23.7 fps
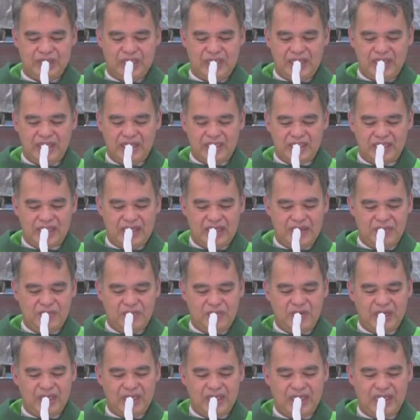in the same
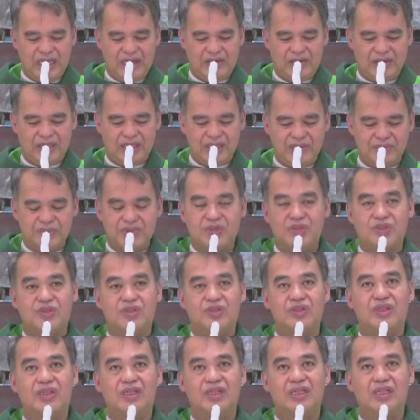way our
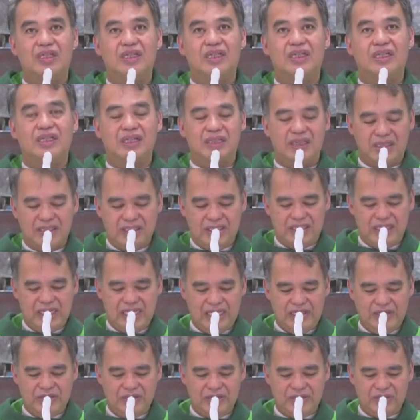gifts turn
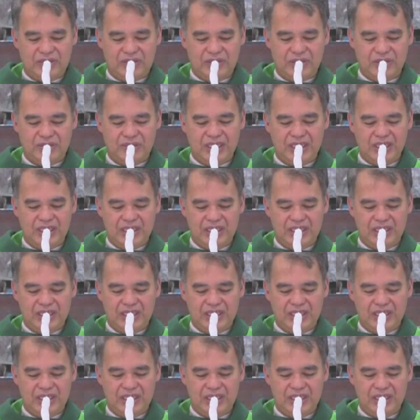out to be